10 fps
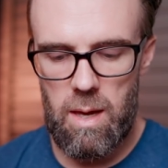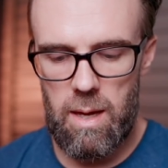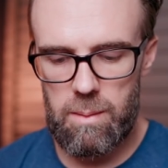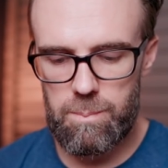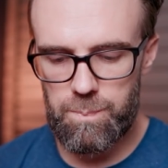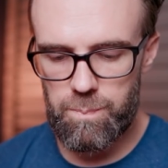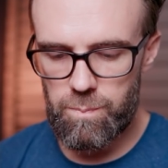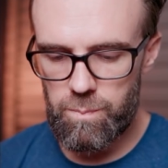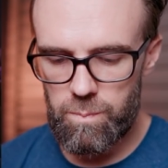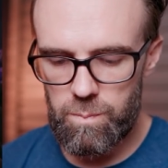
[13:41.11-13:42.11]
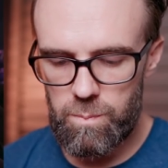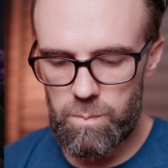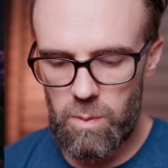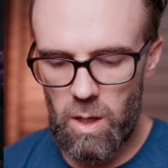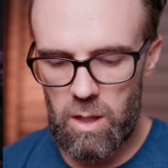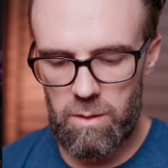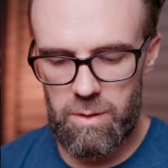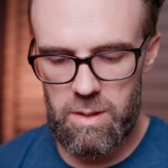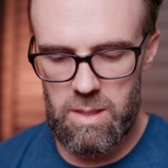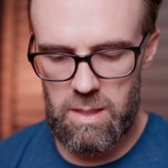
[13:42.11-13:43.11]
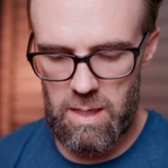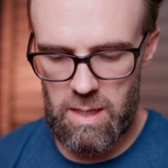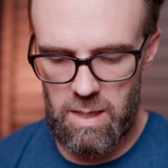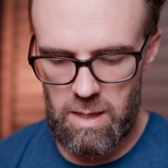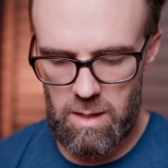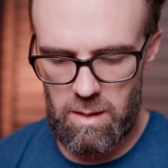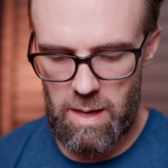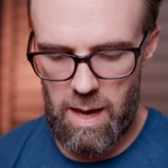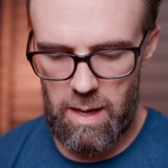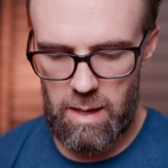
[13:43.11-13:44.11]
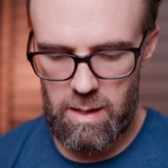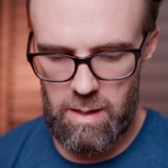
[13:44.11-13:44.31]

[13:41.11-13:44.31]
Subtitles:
And I don't know if you can see that.